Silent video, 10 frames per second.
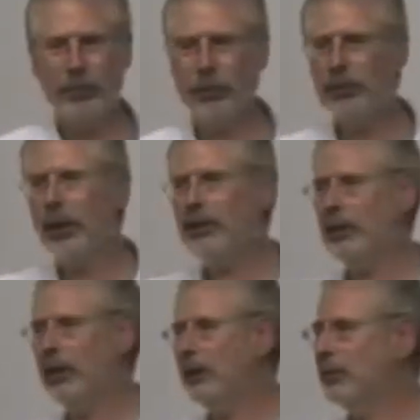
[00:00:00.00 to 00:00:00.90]
Biz dev
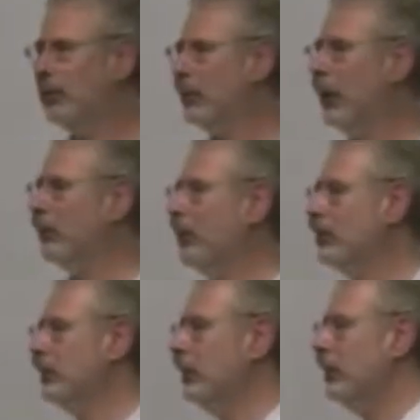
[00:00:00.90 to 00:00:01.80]
done? Not
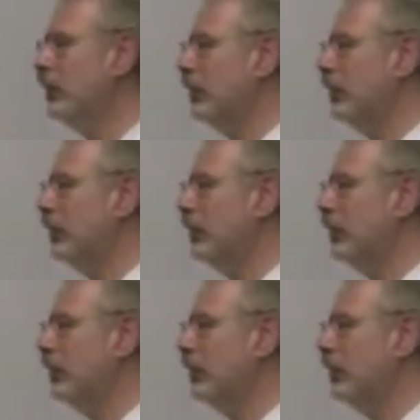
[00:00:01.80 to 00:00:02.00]
really.